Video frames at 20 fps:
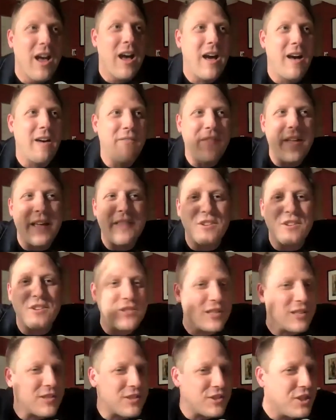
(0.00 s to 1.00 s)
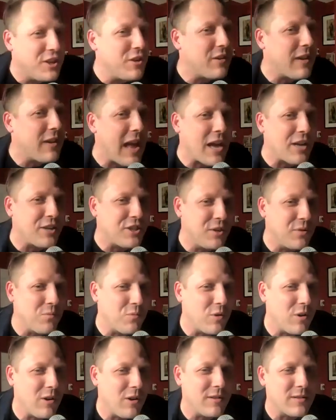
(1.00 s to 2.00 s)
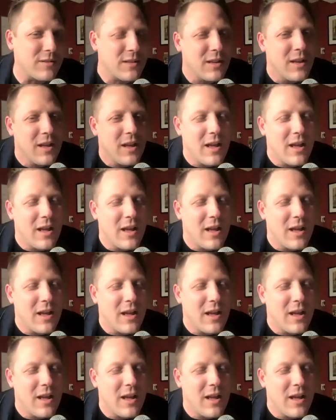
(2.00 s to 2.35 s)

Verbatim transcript: of that there's this geocaching world